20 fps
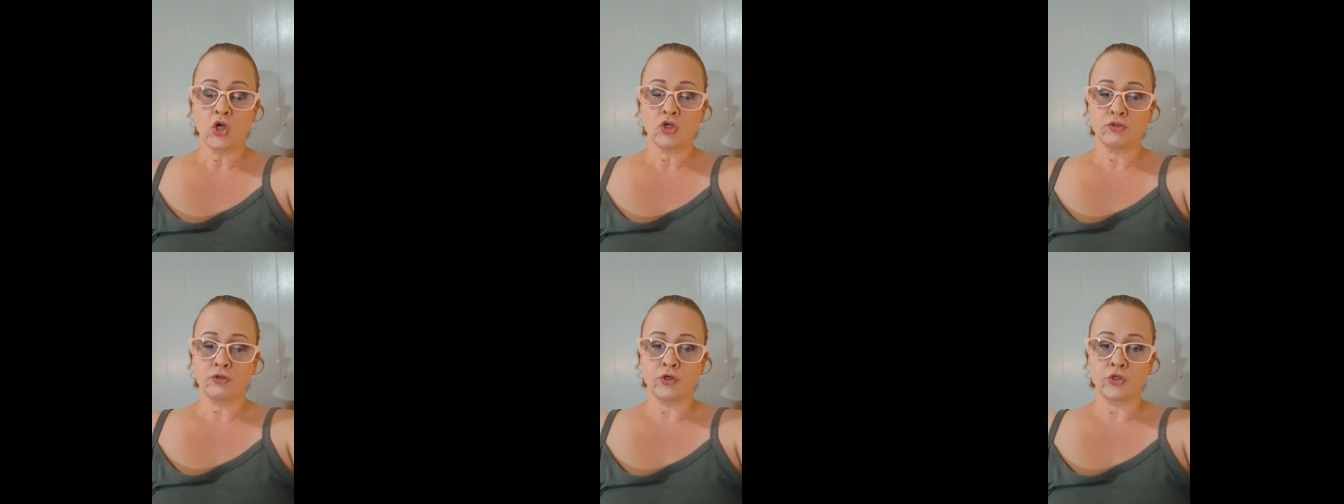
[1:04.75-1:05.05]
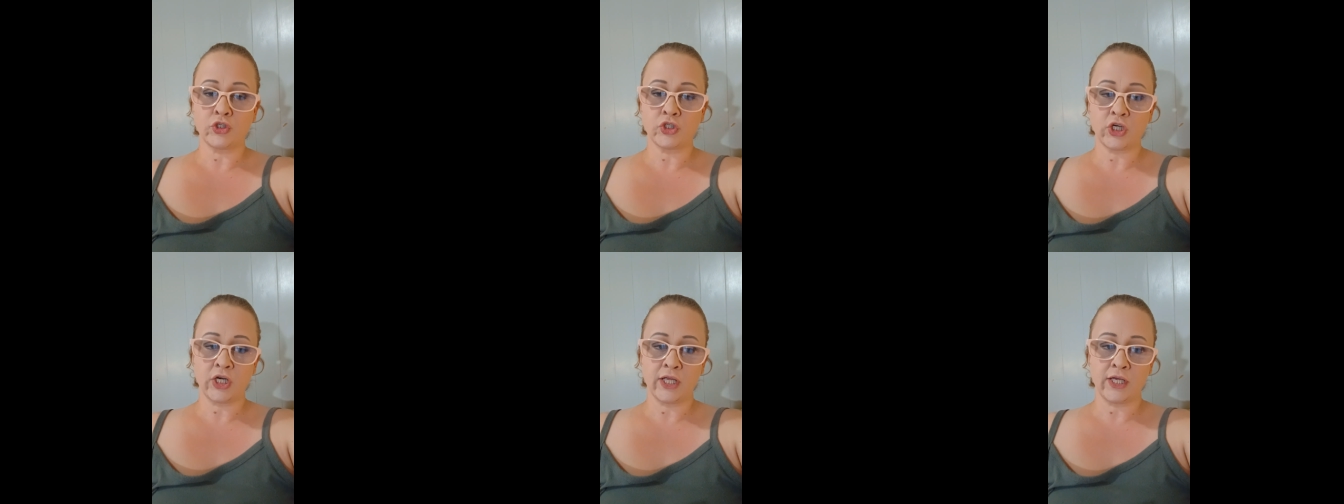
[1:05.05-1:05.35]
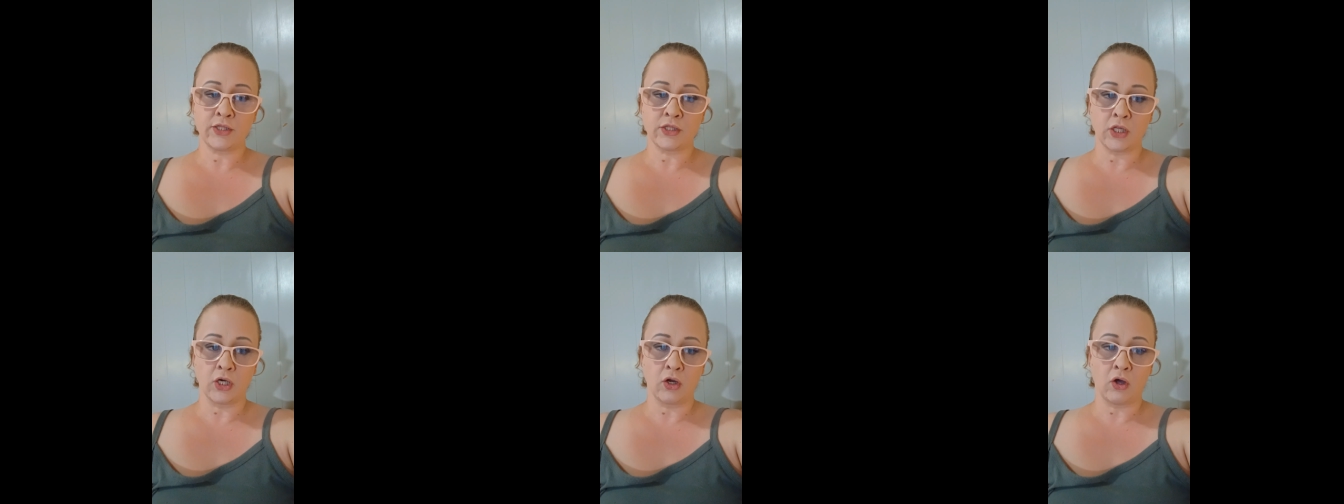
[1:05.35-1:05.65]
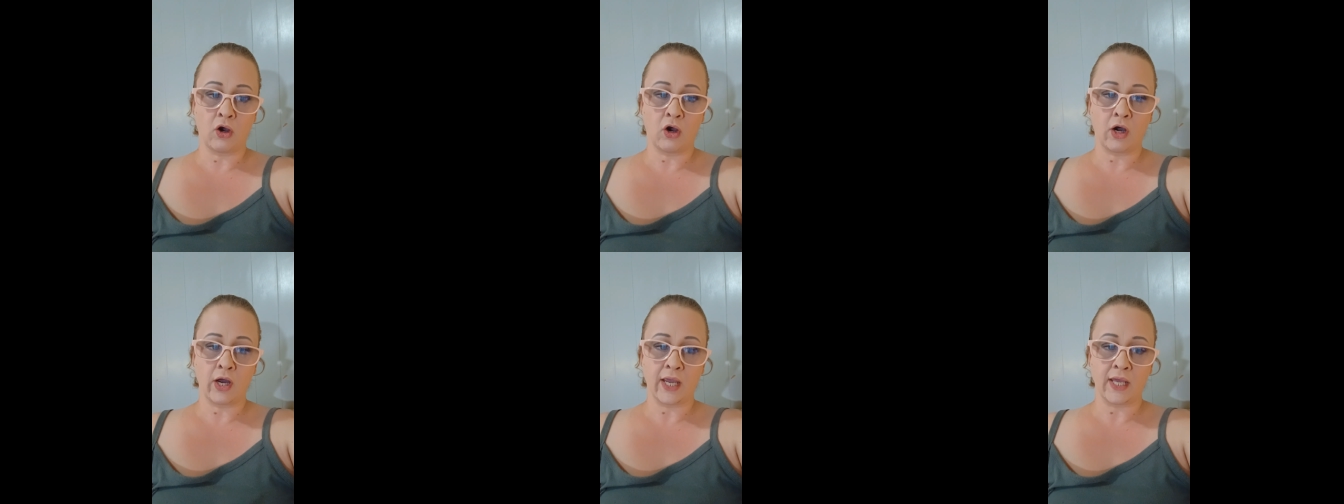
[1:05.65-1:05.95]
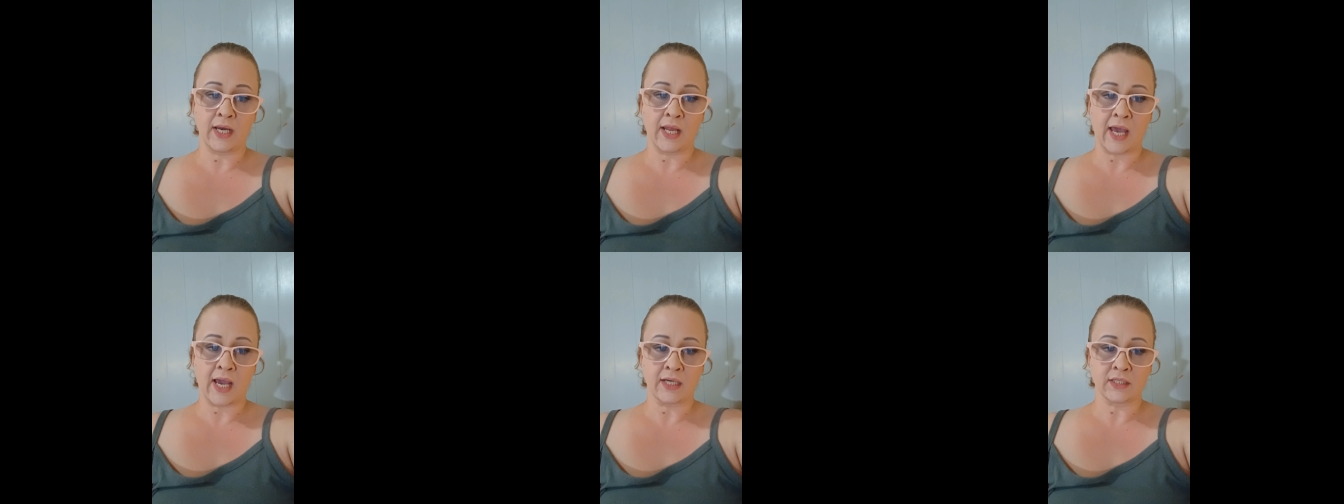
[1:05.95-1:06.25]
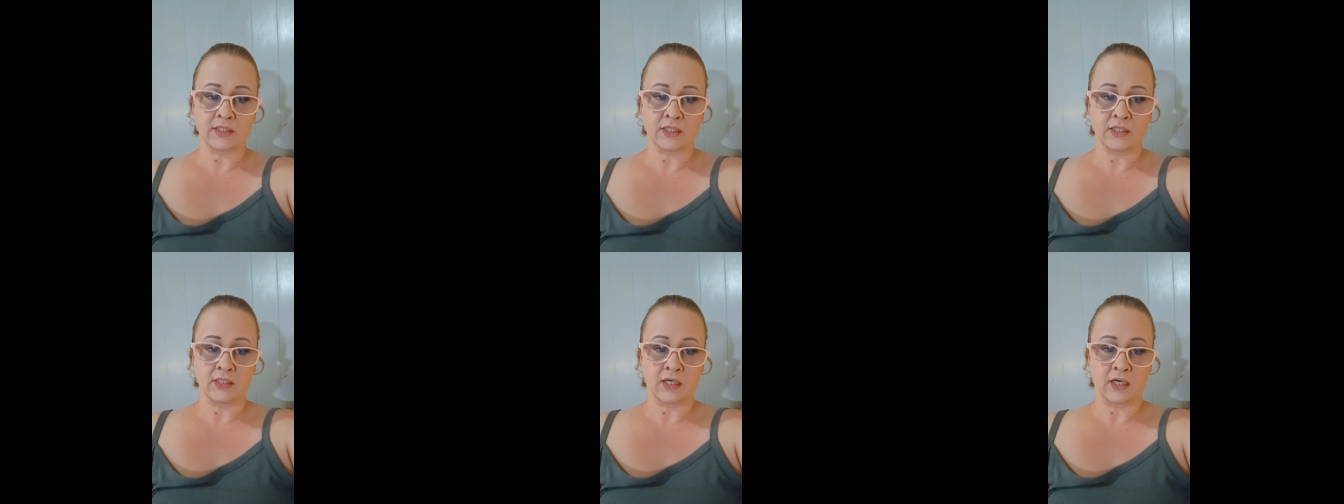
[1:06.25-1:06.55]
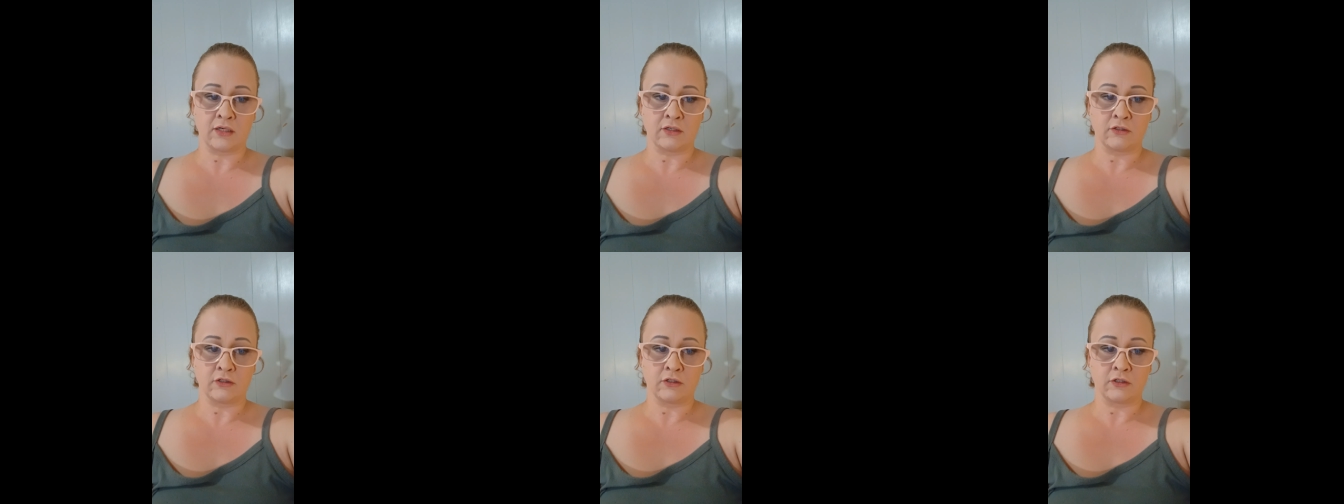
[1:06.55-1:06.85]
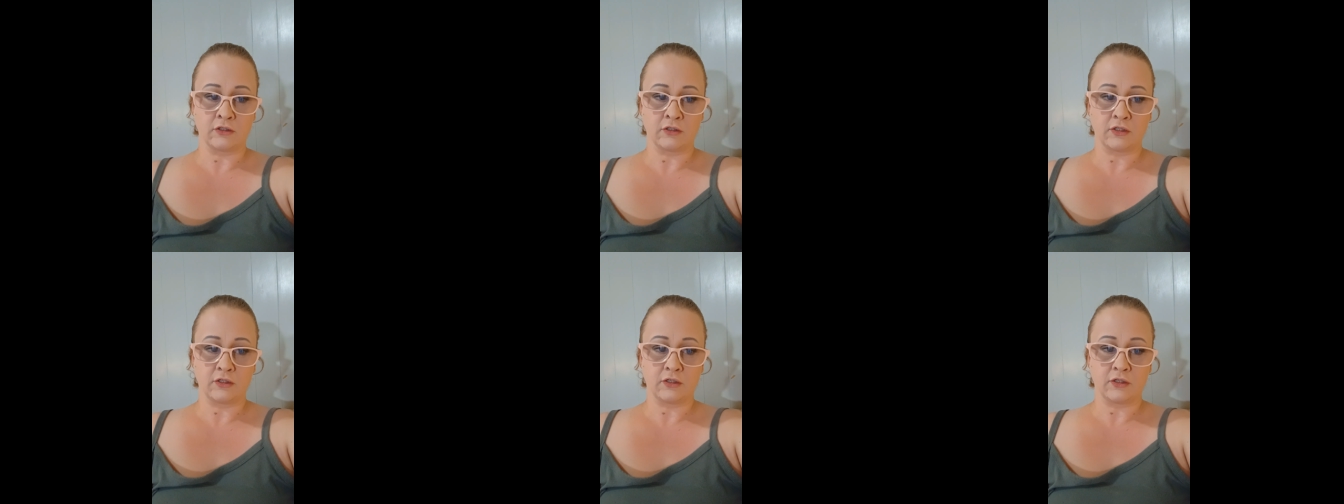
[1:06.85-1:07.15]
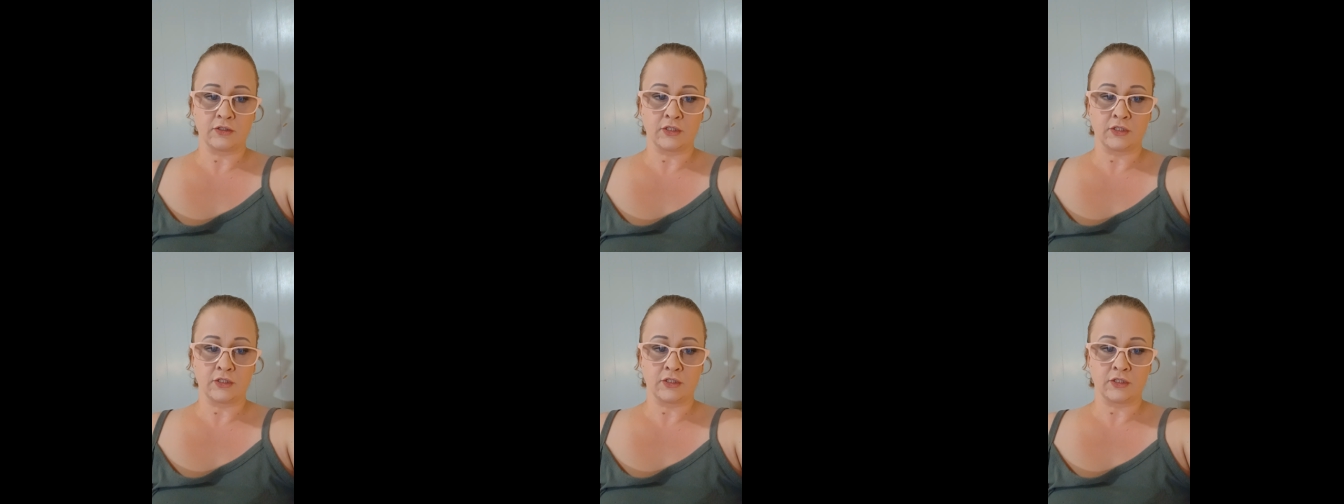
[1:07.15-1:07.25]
Crucially, the laws enacted under